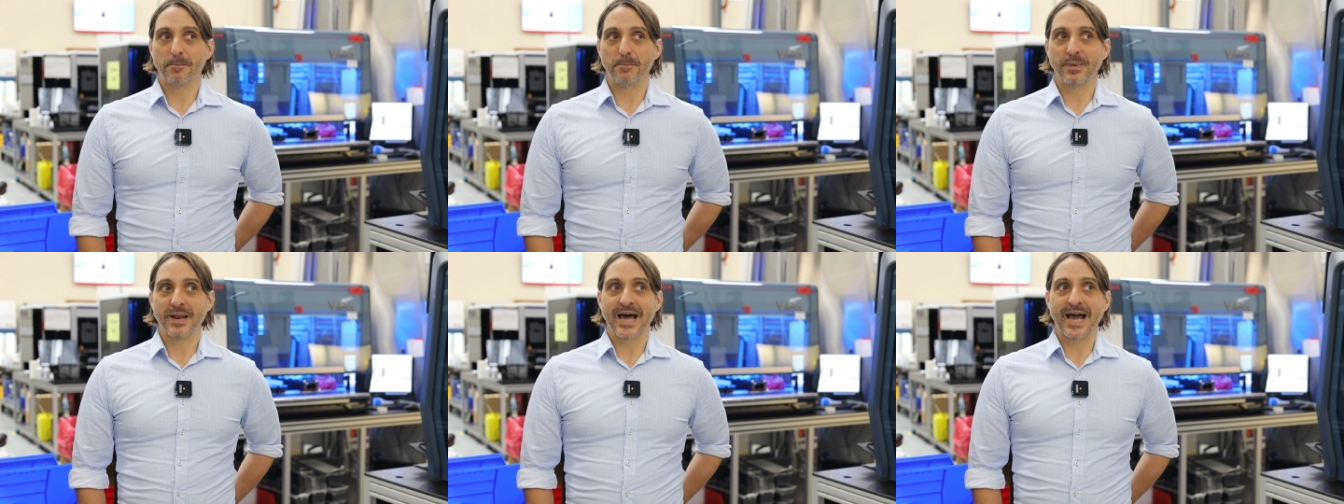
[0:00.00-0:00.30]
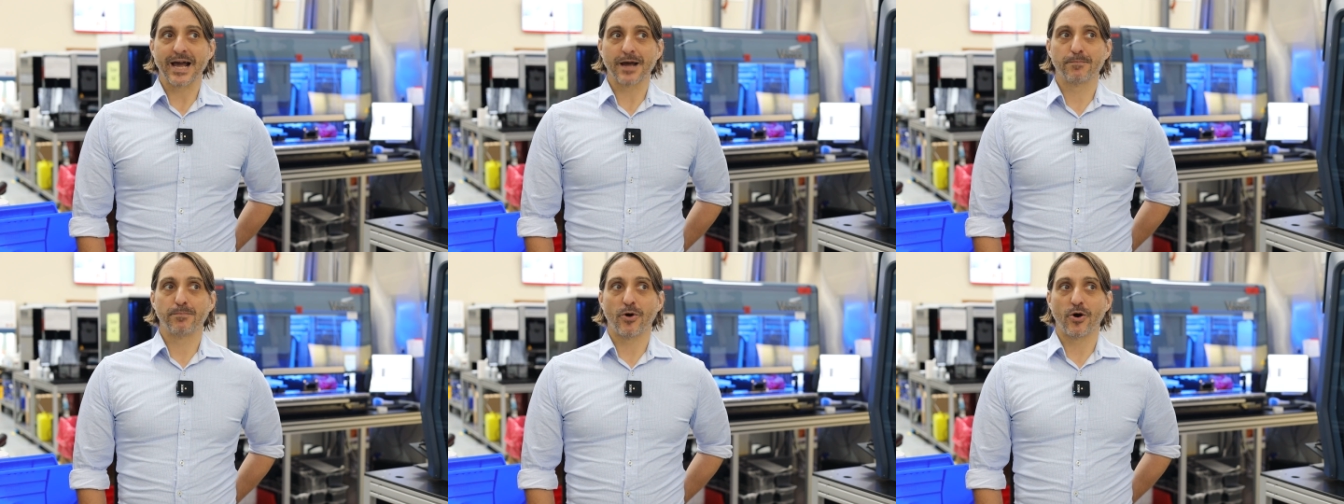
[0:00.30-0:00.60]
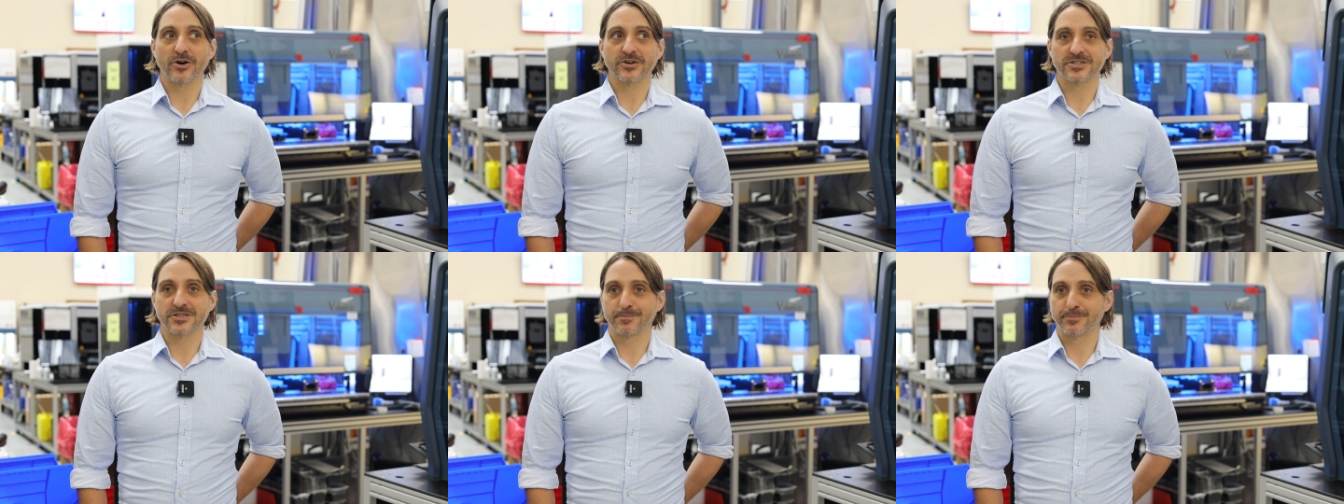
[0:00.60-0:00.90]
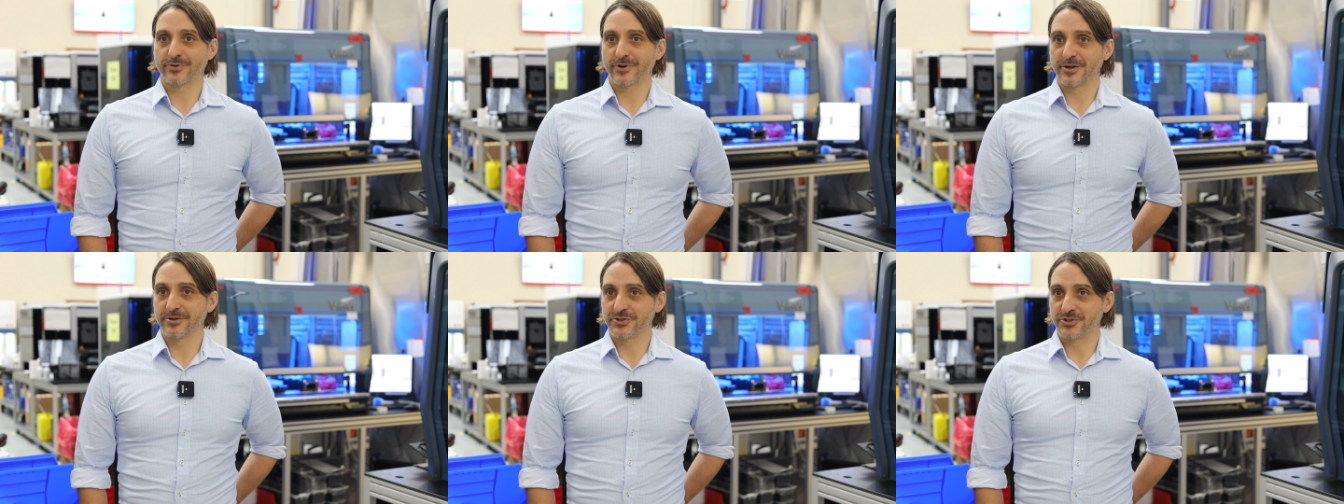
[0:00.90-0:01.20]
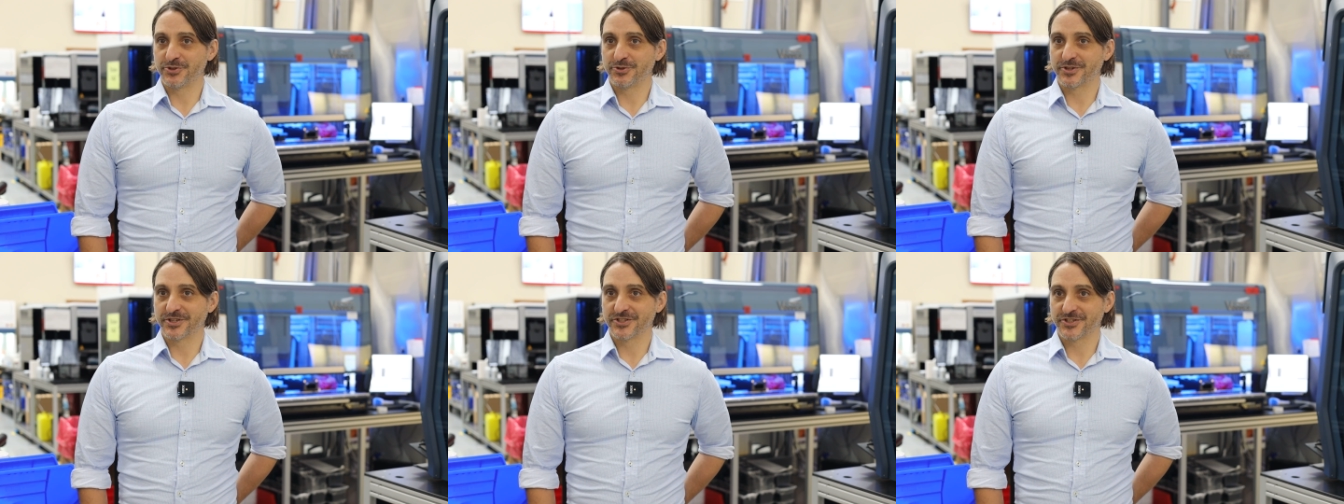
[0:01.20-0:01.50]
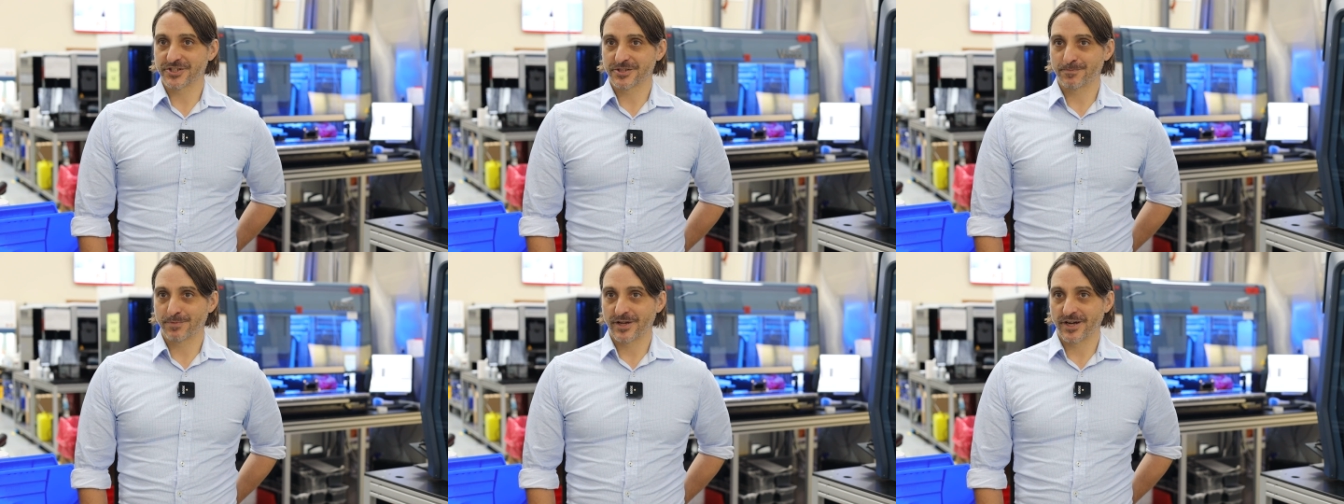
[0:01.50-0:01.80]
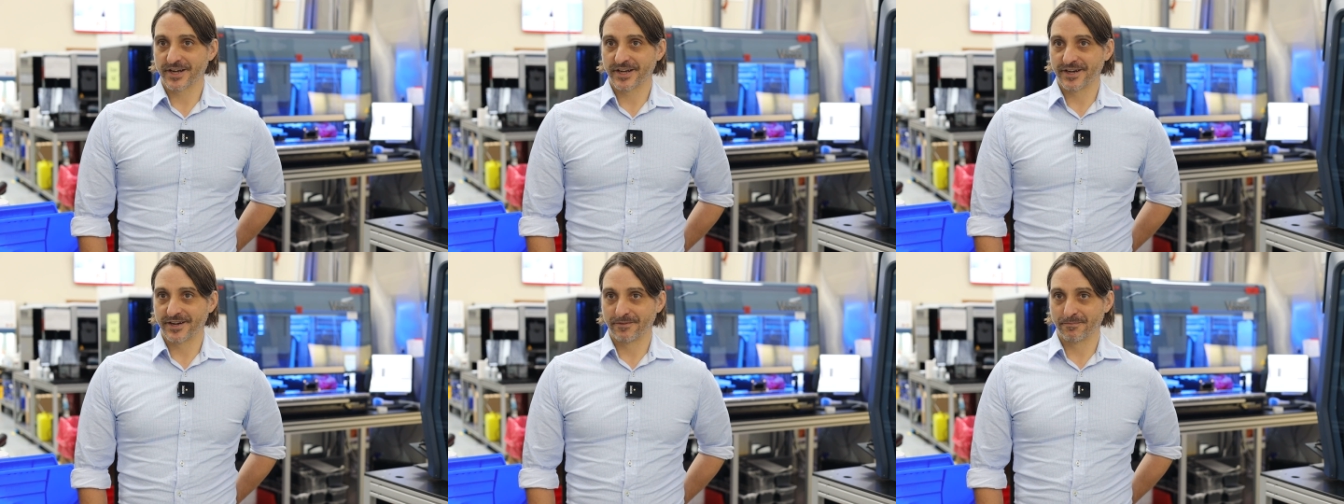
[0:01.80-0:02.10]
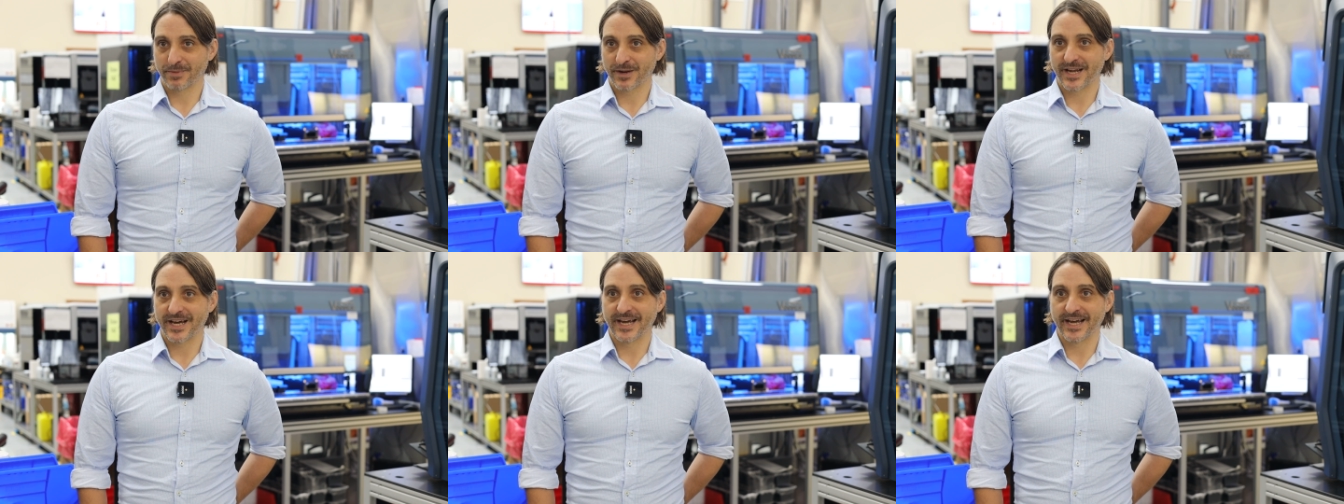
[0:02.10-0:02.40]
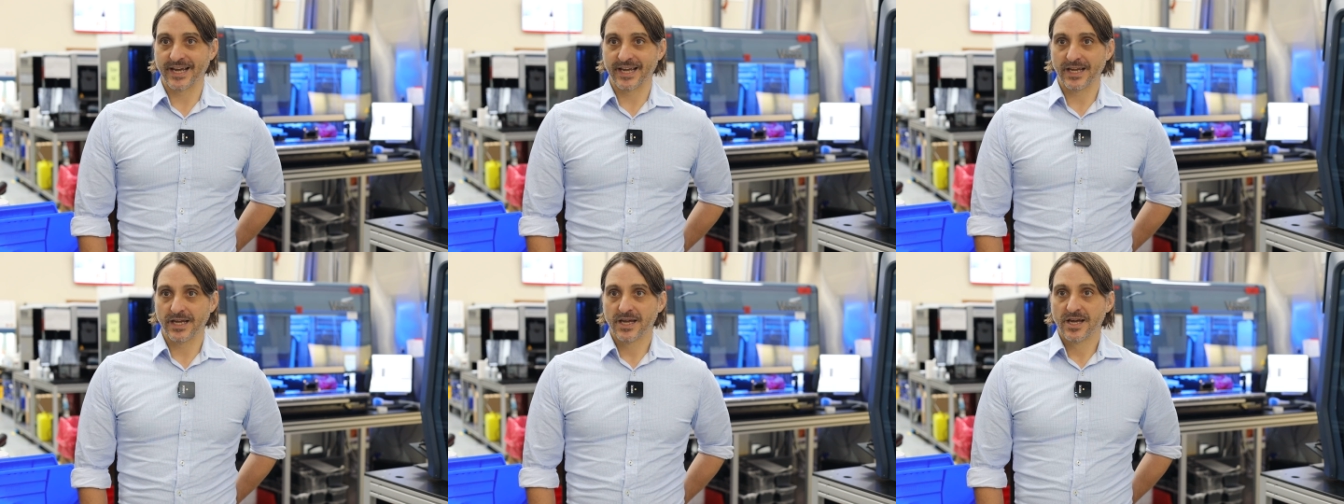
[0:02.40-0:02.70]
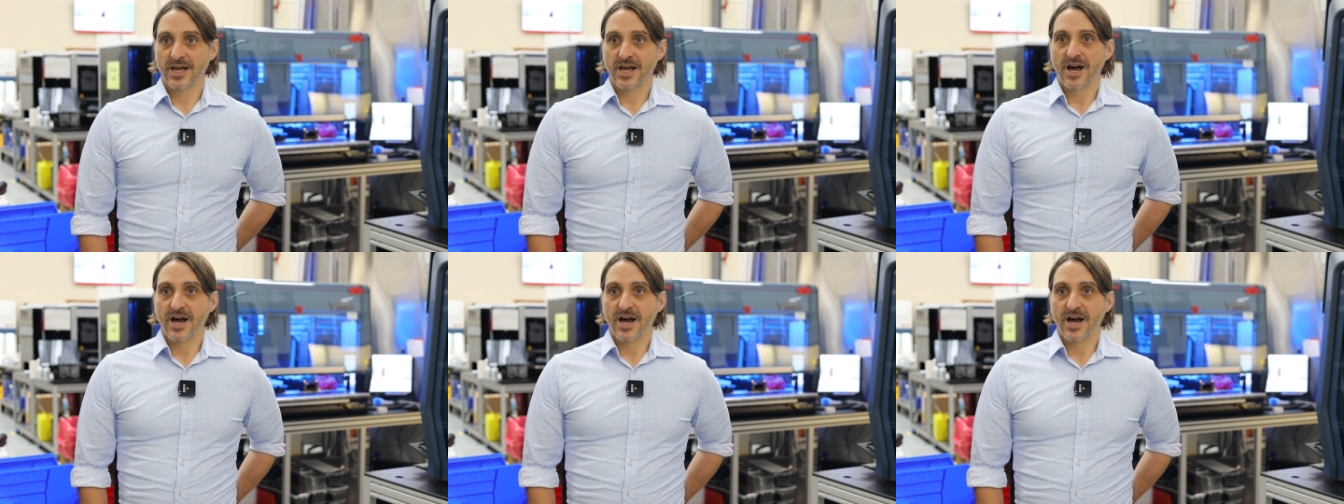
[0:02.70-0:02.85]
black box approach, you can just plug it in and play,